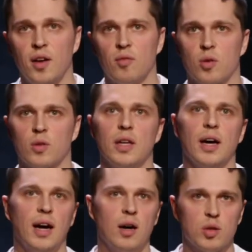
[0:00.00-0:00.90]
for only
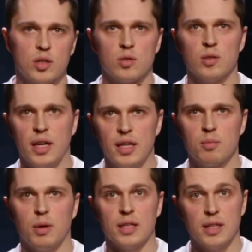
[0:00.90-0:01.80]
hours or days,
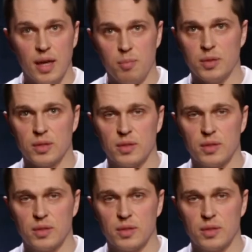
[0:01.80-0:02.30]
but it happened.